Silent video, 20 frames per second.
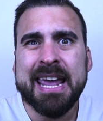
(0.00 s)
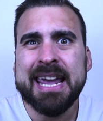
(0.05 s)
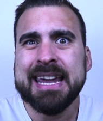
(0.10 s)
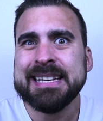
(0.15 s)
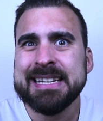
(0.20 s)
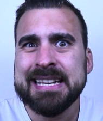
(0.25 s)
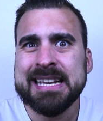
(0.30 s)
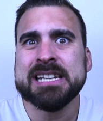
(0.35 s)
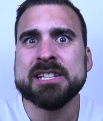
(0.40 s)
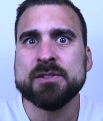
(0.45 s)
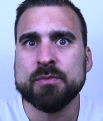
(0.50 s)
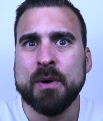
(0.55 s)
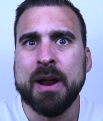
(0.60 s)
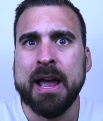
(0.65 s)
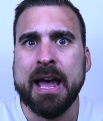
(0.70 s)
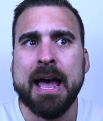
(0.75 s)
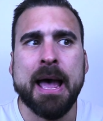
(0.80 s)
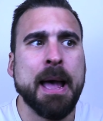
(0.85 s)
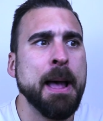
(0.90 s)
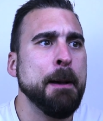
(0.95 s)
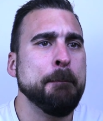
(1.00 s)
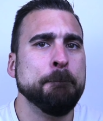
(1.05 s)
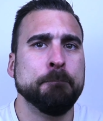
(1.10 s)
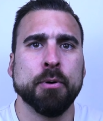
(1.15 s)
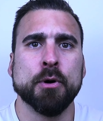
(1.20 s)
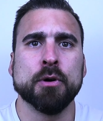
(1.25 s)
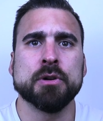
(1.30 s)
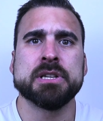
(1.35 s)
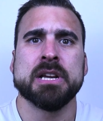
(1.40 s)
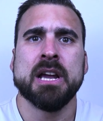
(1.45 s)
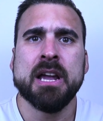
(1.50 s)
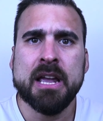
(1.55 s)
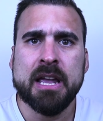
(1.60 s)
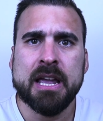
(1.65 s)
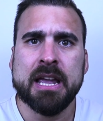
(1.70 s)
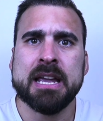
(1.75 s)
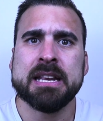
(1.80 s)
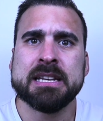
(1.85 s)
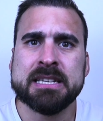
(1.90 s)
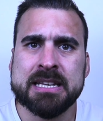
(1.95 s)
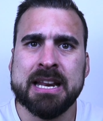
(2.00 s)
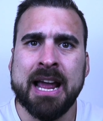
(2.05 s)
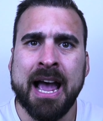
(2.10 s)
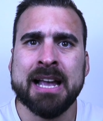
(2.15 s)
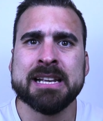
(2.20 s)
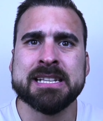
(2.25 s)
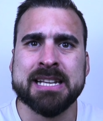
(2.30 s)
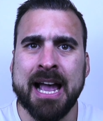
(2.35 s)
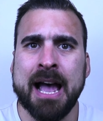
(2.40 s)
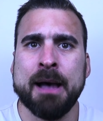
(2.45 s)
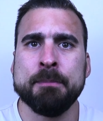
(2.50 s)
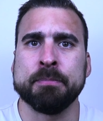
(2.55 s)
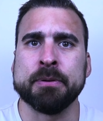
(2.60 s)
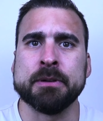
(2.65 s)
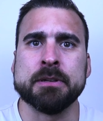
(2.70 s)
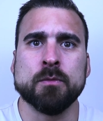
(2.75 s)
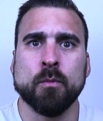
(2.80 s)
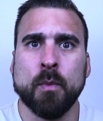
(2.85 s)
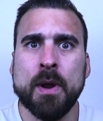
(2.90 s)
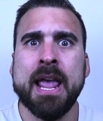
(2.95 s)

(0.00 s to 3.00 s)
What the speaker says: It is rare, but it has happened.